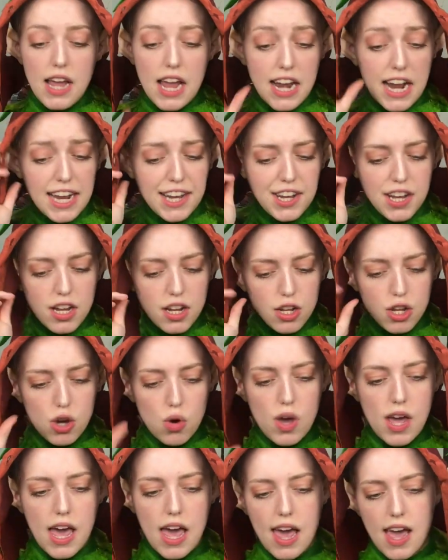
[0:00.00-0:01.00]
And I did go
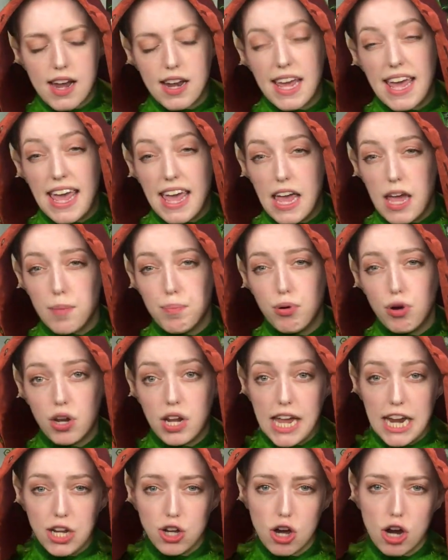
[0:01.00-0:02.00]
ahead and put
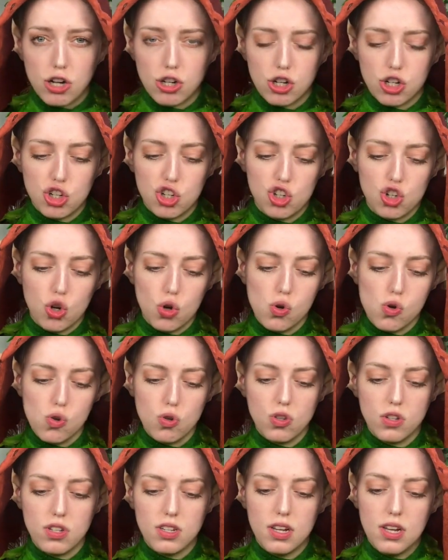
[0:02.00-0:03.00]
a Dr.
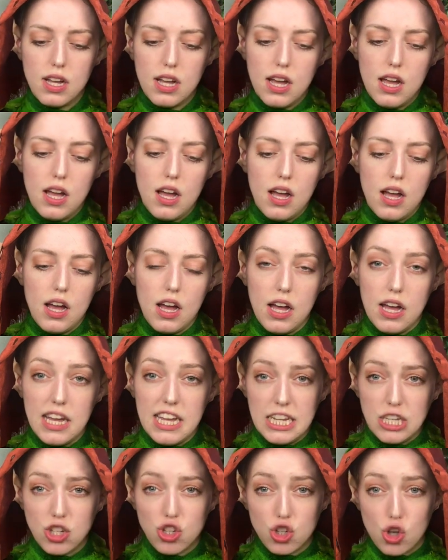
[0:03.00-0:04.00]
Scholl's
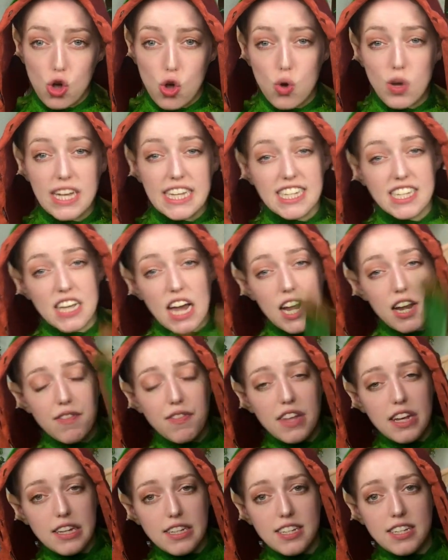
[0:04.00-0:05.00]
insole inside of
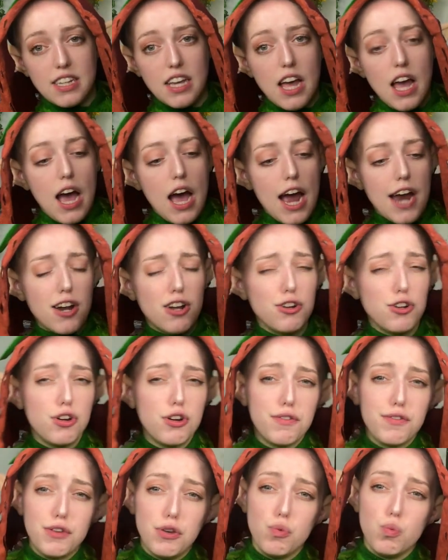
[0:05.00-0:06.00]
this. I don't know
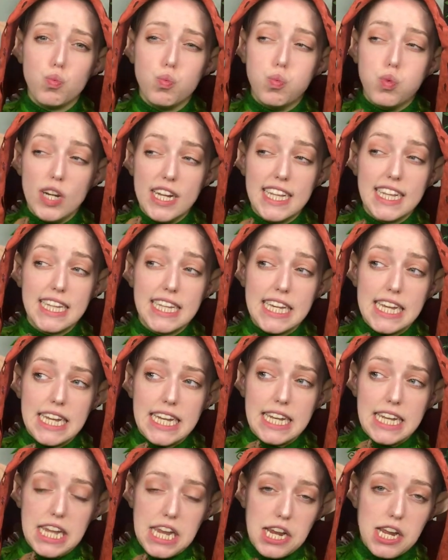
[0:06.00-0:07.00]
if you really
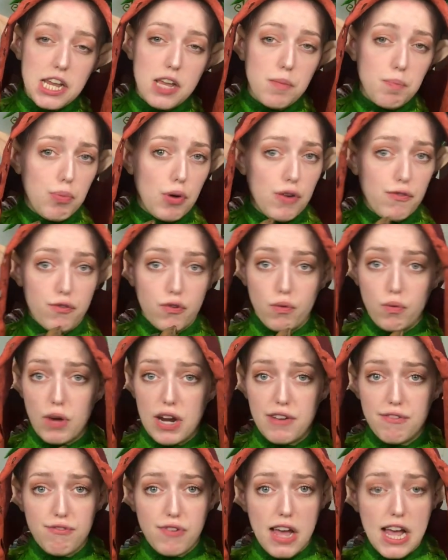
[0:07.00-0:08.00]
need it, but for
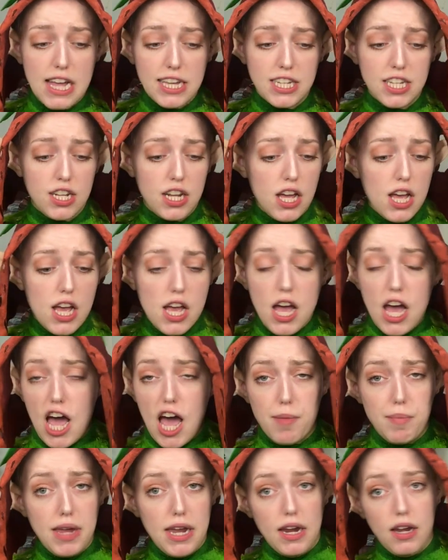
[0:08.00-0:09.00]
RenFest,
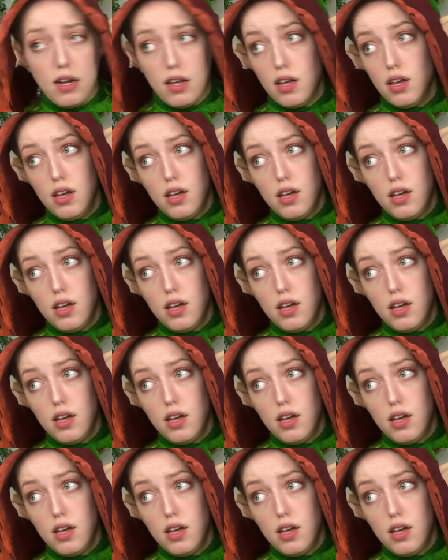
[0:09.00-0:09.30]
I mean,